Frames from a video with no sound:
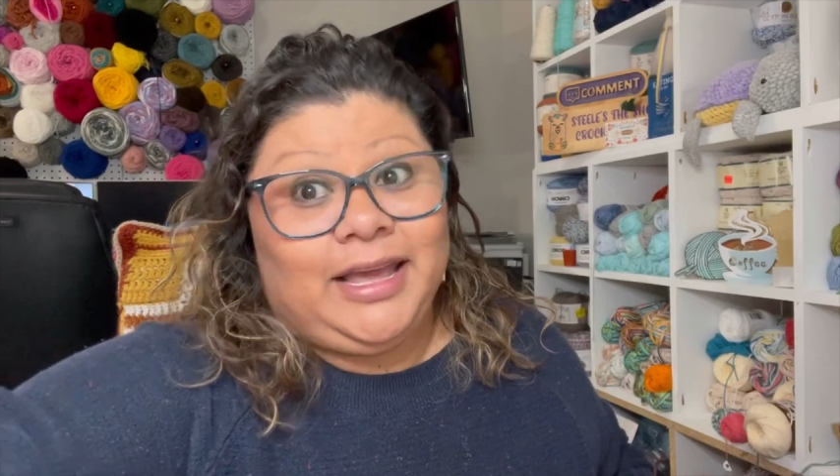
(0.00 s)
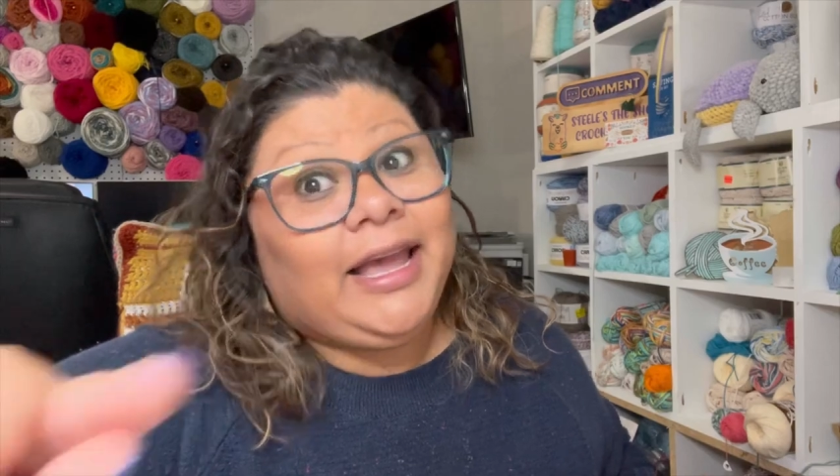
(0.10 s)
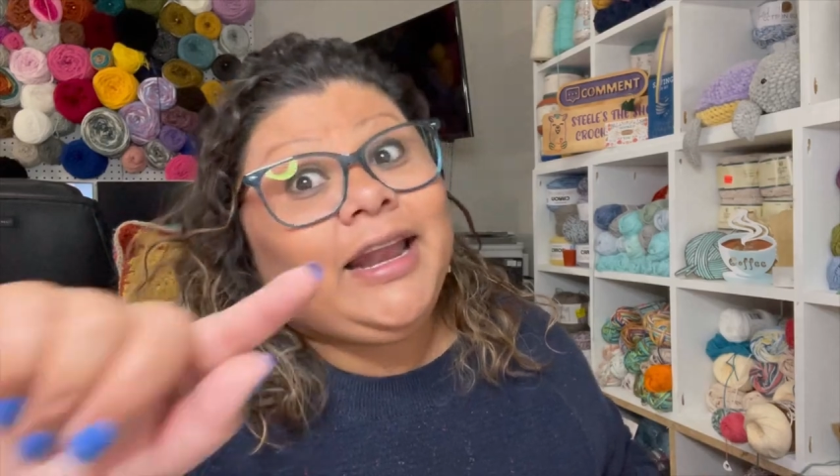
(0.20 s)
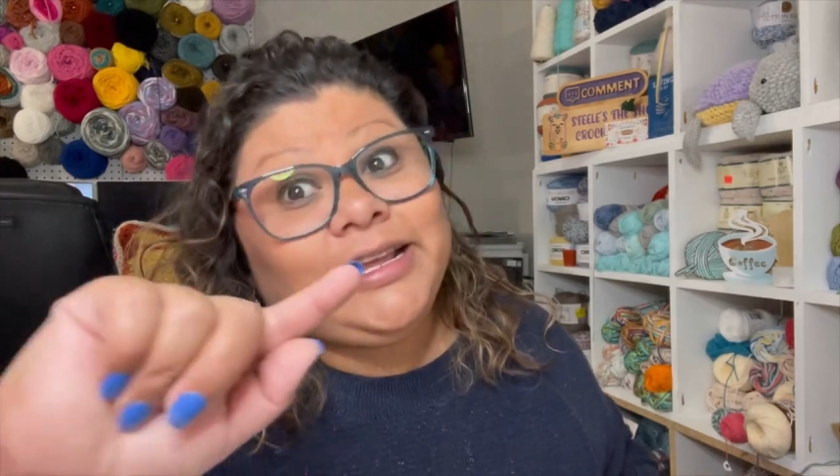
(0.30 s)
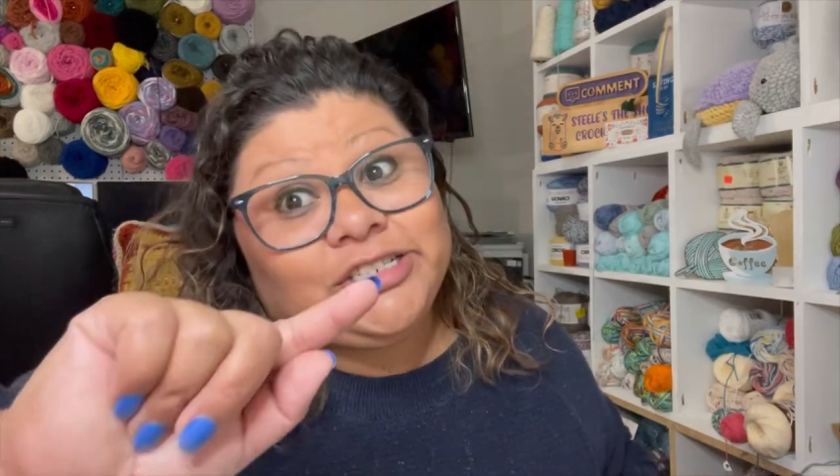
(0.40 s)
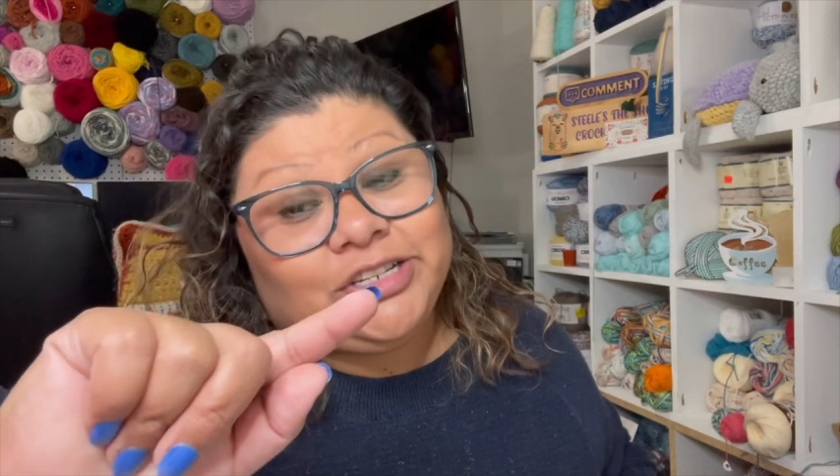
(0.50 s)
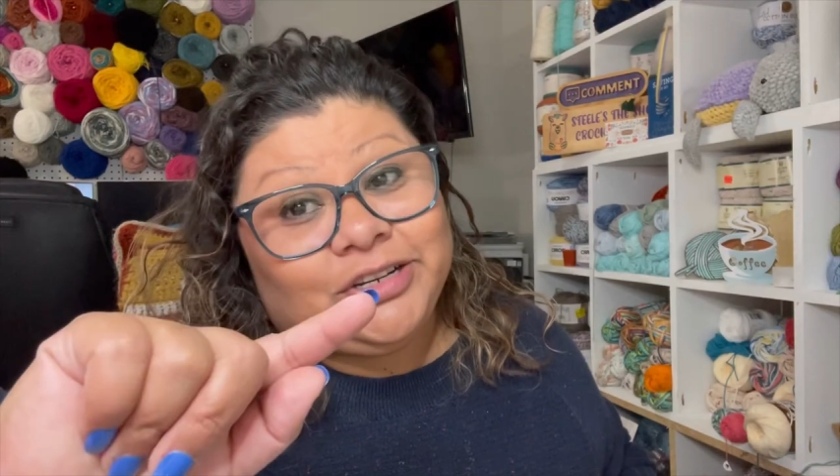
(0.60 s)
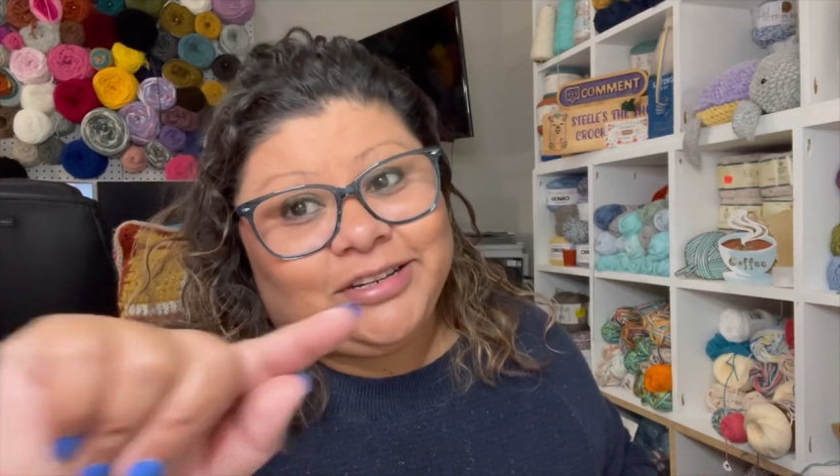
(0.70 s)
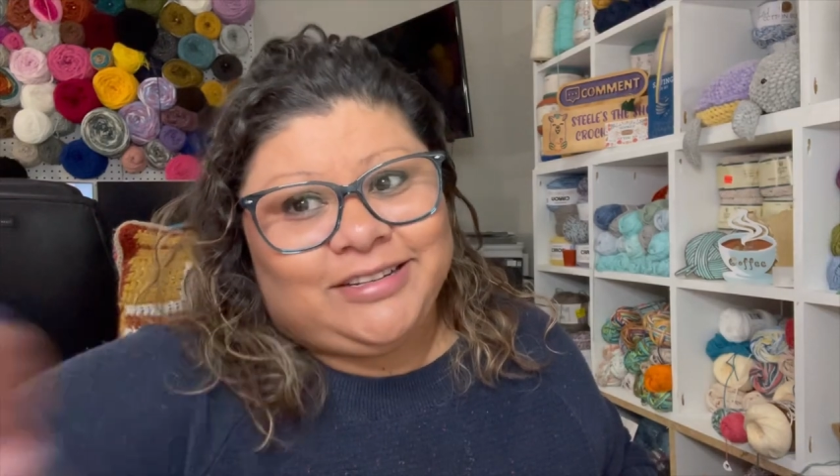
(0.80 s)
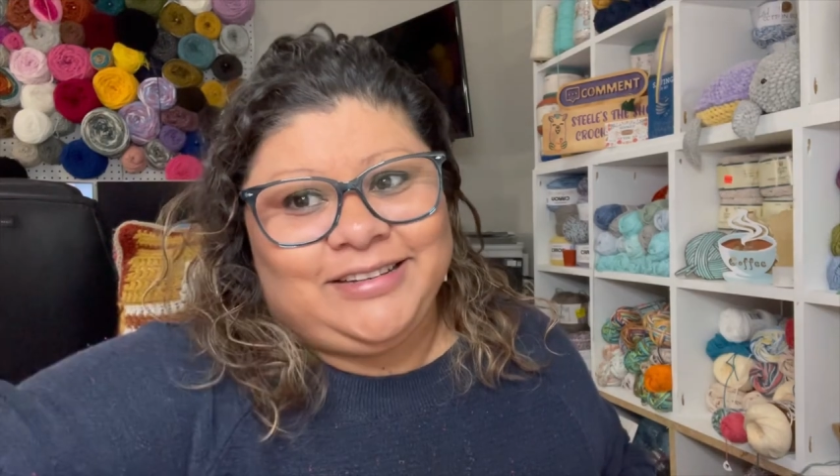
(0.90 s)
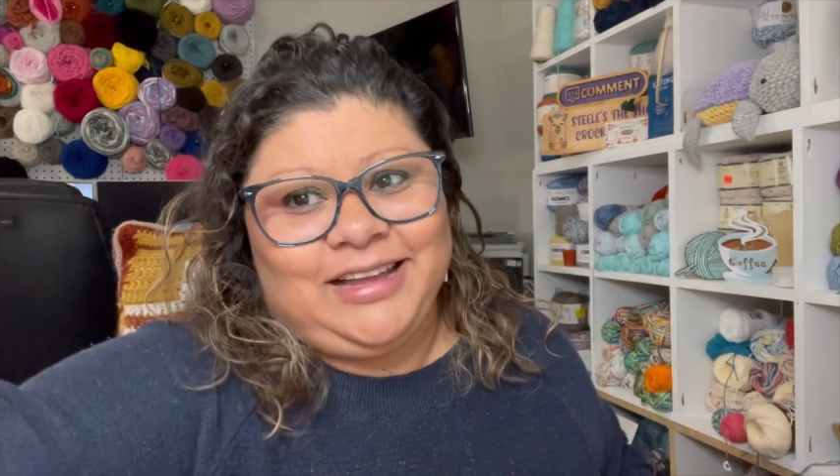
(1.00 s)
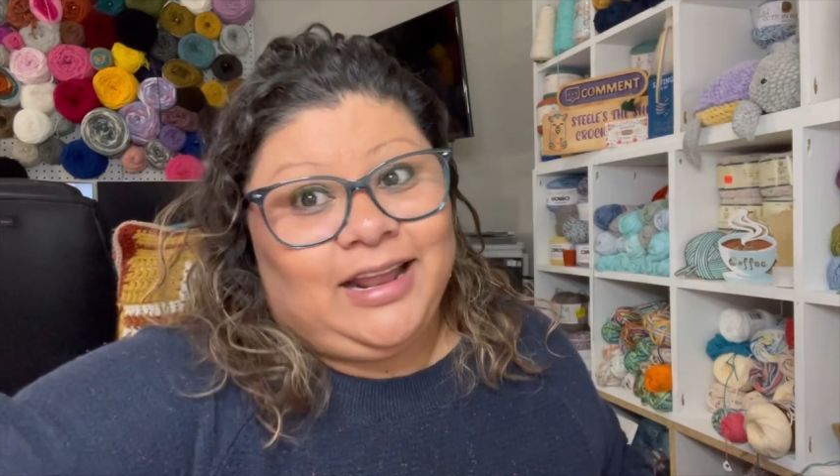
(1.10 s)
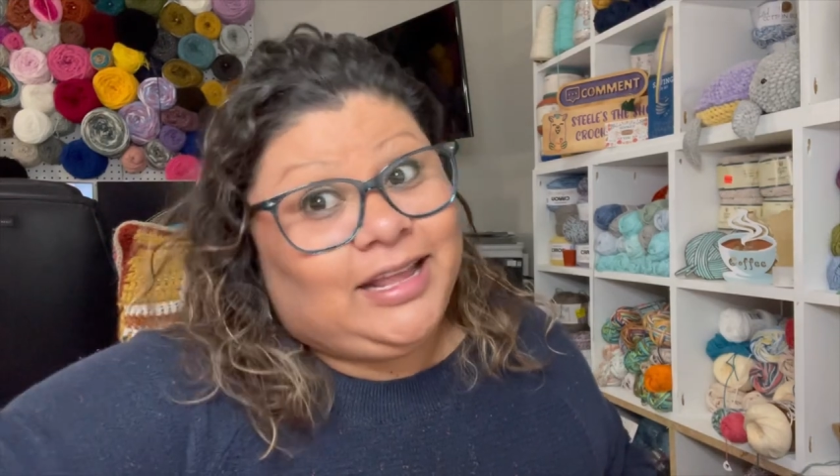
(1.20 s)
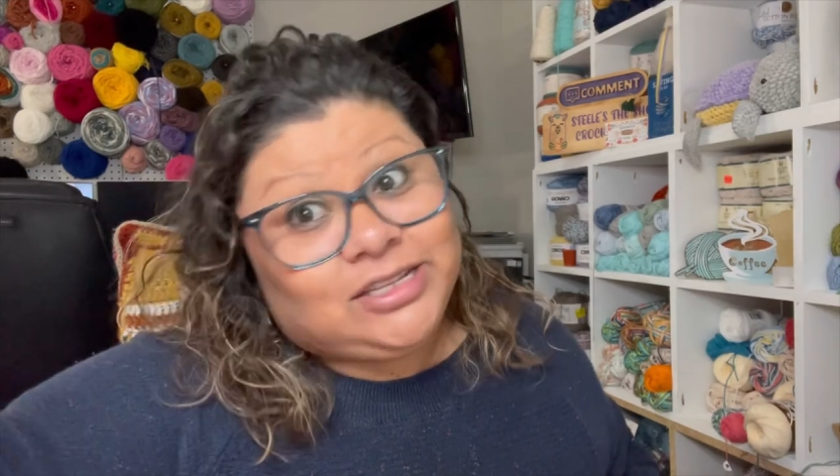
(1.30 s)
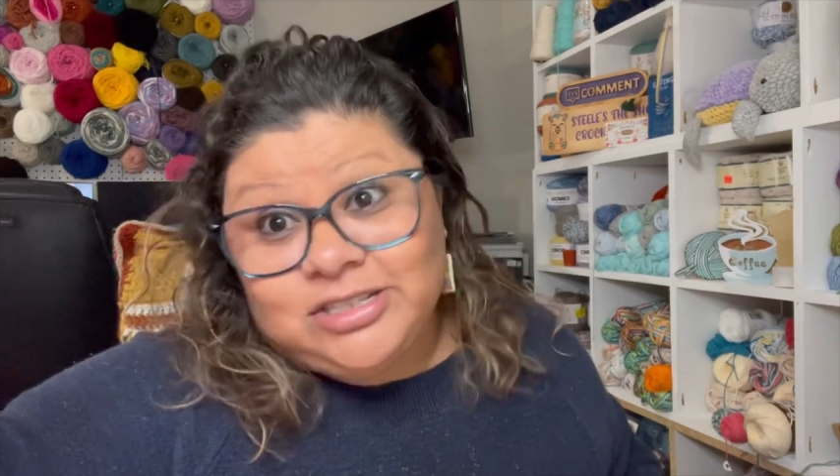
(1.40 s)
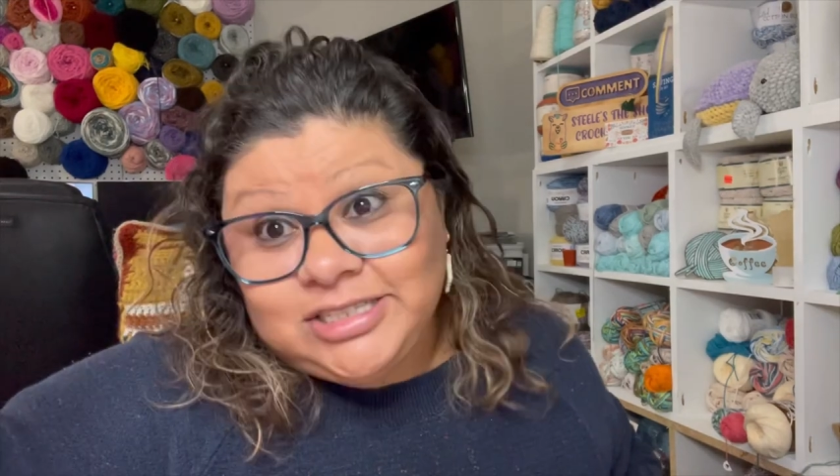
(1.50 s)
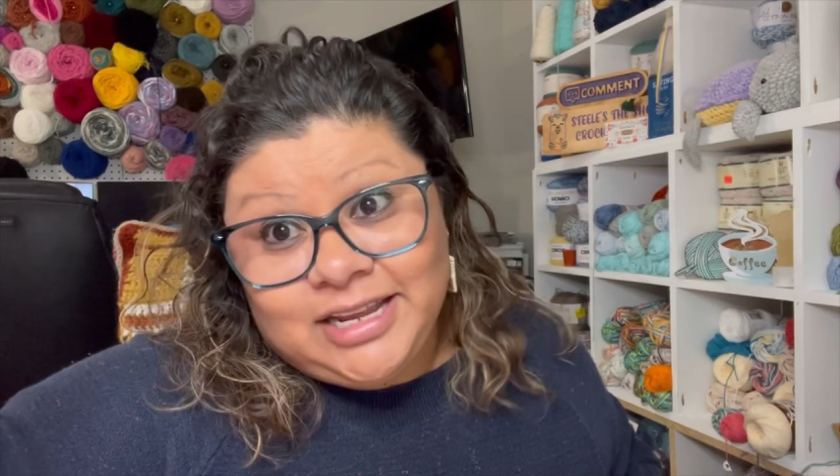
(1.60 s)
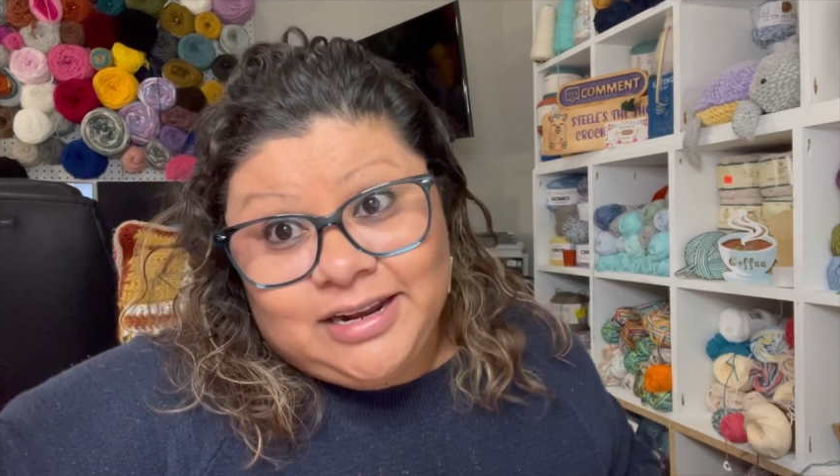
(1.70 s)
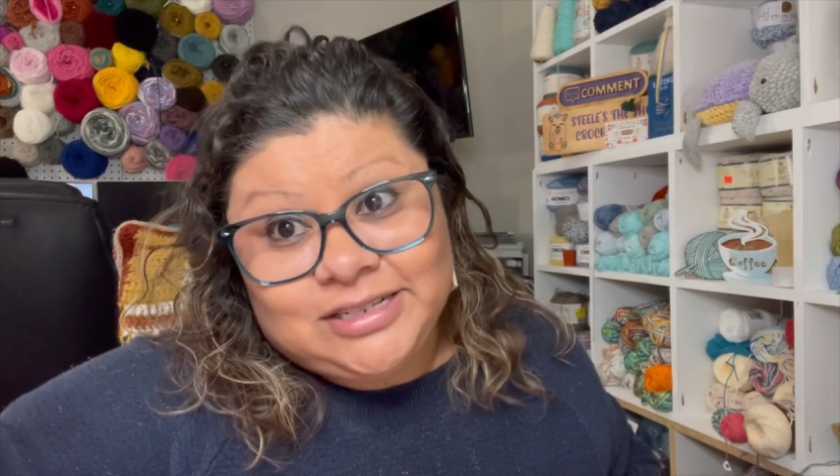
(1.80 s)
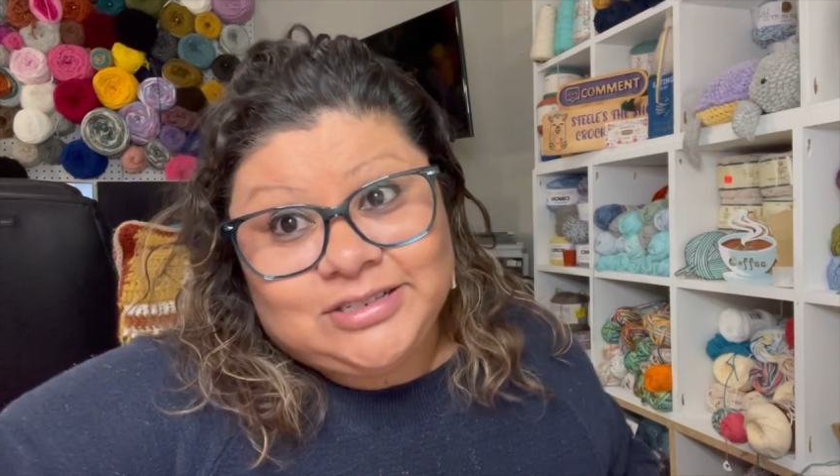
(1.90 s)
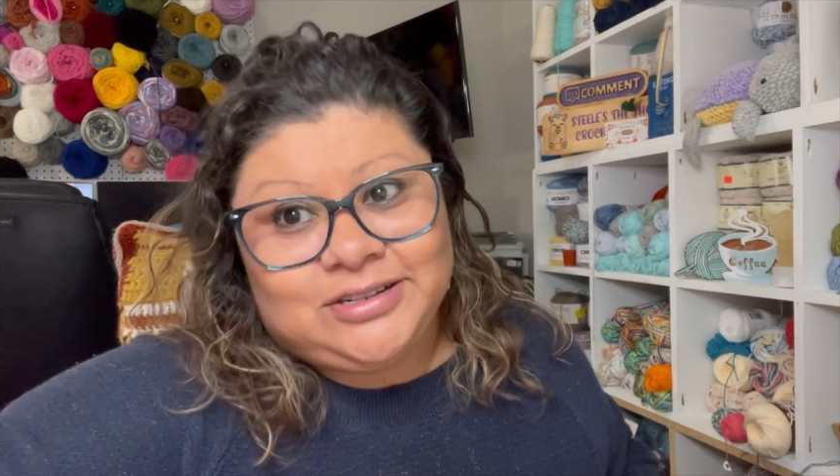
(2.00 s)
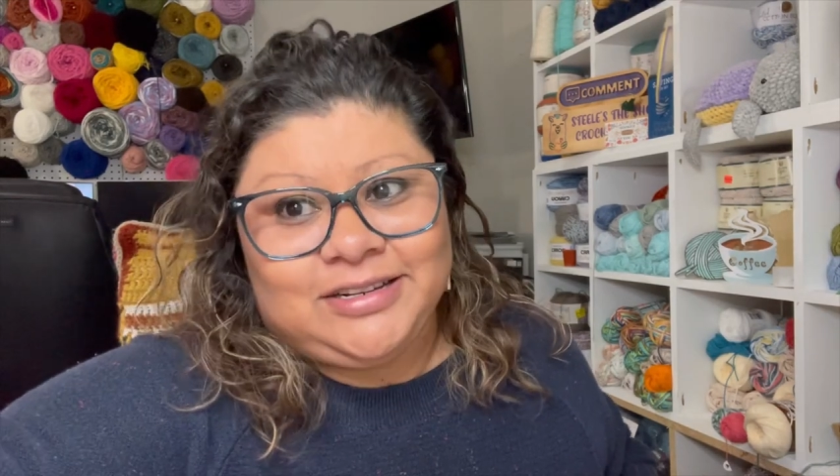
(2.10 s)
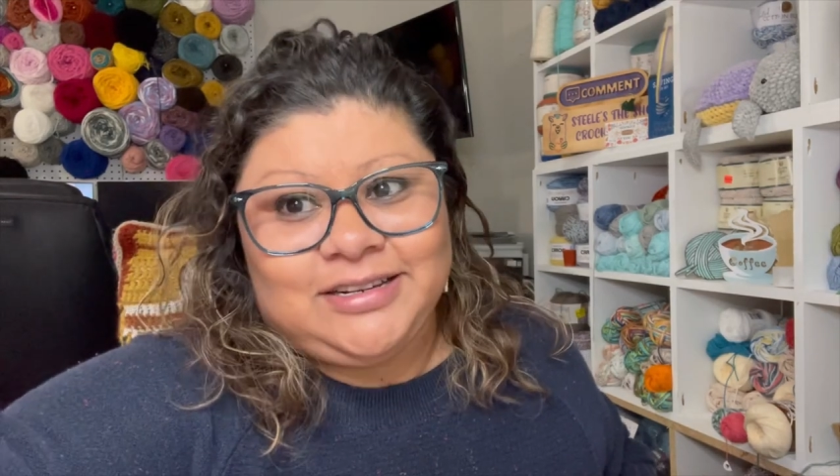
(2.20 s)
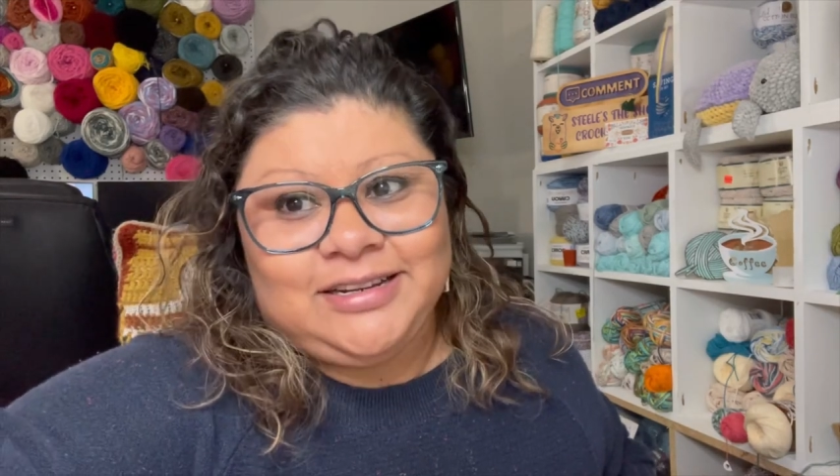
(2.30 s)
And it's good. Let's go see if it's good.